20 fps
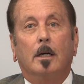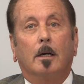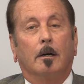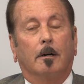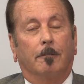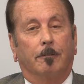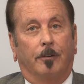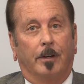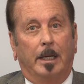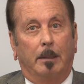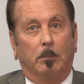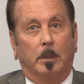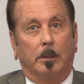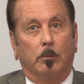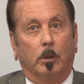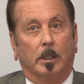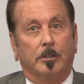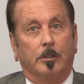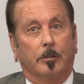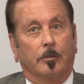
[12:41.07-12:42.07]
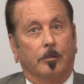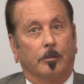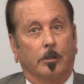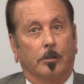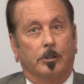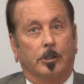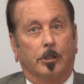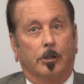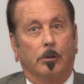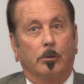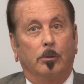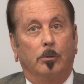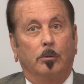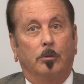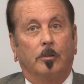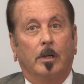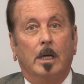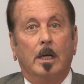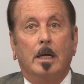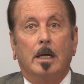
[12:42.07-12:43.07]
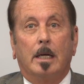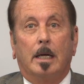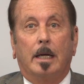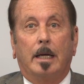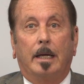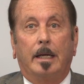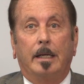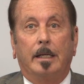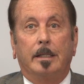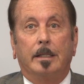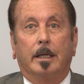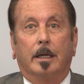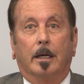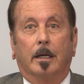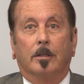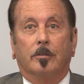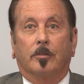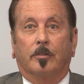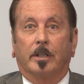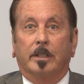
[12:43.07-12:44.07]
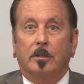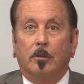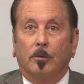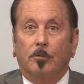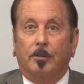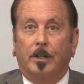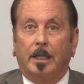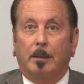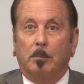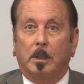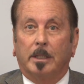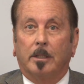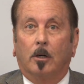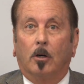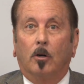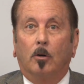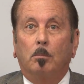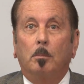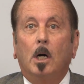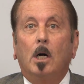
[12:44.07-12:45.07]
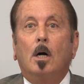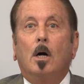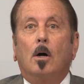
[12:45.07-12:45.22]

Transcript: a family wishes to choose a single-family home,